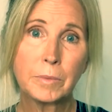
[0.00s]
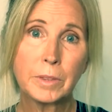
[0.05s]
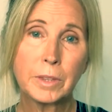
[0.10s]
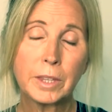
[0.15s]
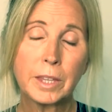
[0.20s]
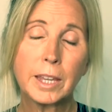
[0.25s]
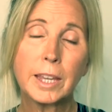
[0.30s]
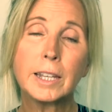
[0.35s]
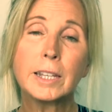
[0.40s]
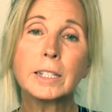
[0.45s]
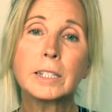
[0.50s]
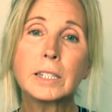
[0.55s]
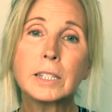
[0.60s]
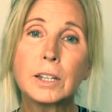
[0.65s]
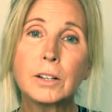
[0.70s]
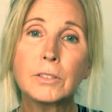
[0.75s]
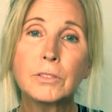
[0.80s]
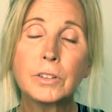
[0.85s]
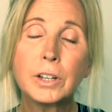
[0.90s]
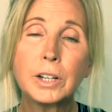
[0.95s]
It is
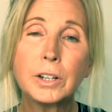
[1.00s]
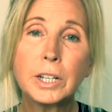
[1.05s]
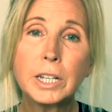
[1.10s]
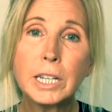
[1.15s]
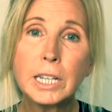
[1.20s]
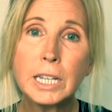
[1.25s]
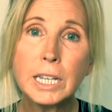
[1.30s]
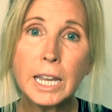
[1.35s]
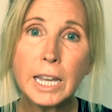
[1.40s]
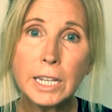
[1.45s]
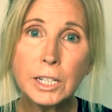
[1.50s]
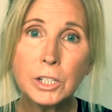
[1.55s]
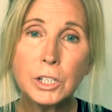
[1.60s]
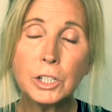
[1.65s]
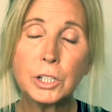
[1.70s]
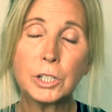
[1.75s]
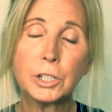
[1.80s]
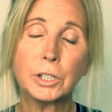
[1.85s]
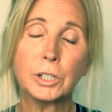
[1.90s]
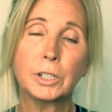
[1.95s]
their very
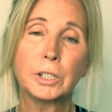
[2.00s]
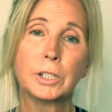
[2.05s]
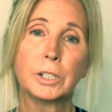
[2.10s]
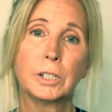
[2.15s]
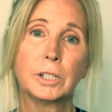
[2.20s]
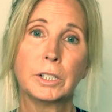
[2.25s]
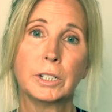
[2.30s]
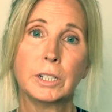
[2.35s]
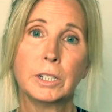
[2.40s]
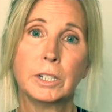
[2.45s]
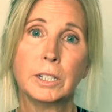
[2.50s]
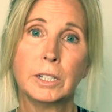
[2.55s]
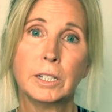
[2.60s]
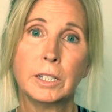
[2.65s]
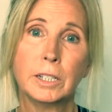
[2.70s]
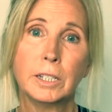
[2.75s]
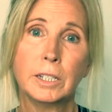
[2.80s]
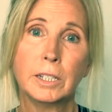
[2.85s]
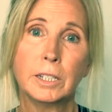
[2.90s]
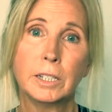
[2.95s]
nature
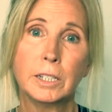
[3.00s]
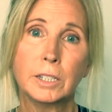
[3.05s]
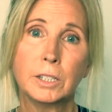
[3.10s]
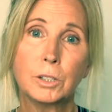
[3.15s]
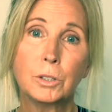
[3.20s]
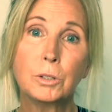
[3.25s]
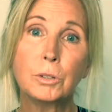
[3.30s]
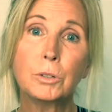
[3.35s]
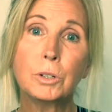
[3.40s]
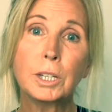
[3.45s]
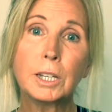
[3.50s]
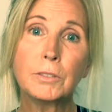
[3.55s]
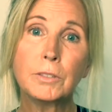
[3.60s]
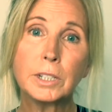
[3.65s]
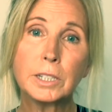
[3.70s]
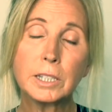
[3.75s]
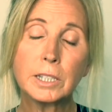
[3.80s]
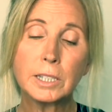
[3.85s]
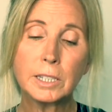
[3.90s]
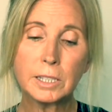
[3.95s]
to give us
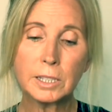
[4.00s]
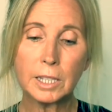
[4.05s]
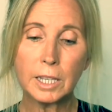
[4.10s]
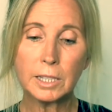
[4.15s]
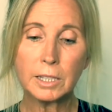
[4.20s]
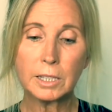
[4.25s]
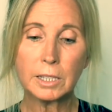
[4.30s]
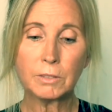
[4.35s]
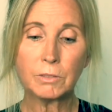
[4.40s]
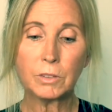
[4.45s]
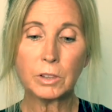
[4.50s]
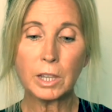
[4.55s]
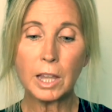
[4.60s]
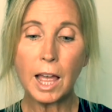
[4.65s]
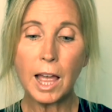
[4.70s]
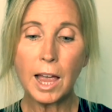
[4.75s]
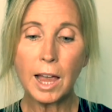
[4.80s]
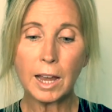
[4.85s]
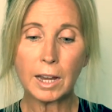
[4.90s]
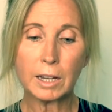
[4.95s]
this sense of
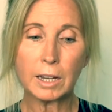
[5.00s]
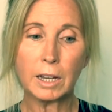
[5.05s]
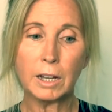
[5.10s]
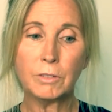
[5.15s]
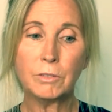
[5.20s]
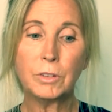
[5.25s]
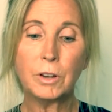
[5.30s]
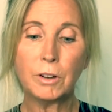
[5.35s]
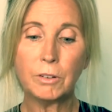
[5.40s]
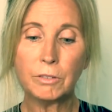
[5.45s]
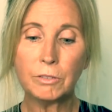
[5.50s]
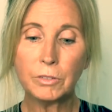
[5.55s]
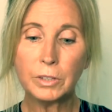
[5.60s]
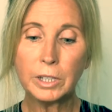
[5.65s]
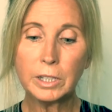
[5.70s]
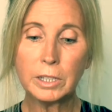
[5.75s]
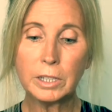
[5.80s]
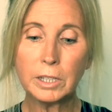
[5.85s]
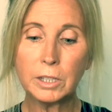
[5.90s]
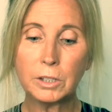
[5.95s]
lack, of not
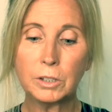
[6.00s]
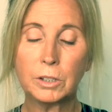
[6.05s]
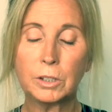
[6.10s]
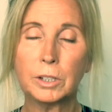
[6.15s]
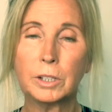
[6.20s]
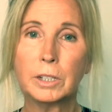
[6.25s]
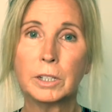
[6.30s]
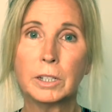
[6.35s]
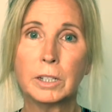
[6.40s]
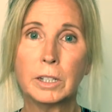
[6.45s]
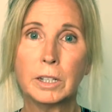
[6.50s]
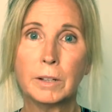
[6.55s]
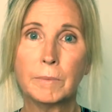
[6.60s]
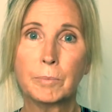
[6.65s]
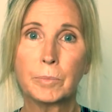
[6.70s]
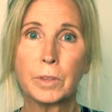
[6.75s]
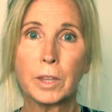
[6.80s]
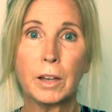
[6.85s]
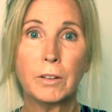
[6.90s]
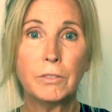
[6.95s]
feeling good,
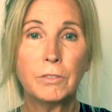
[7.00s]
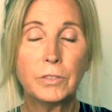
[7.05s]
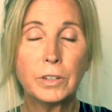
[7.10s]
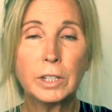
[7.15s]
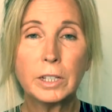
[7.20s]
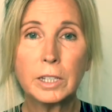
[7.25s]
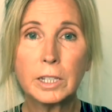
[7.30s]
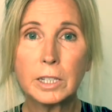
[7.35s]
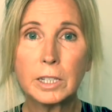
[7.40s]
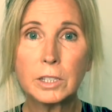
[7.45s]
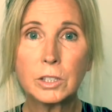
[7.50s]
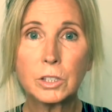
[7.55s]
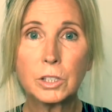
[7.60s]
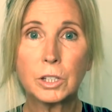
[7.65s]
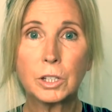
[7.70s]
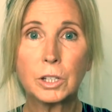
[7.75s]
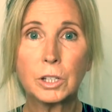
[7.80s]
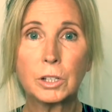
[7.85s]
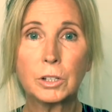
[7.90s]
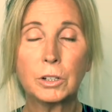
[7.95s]
of feeling
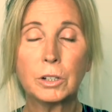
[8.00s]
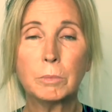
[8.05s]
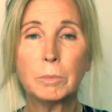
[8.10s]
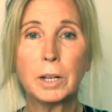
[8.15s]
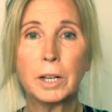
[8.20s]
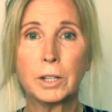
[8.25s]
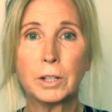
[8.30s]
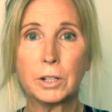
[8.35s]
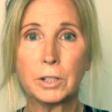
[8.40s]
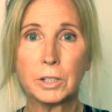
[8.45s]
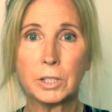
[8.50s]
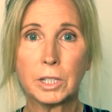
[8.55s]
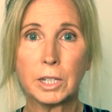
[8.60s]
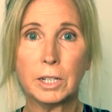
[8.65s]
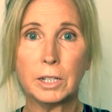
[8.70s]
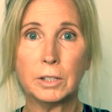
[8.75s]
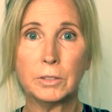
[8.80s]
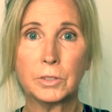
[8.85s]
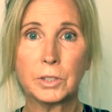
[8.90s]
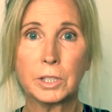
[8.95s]
insecure about
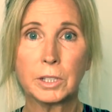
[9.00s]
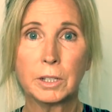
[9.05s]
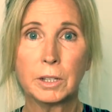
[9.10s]
ourselves.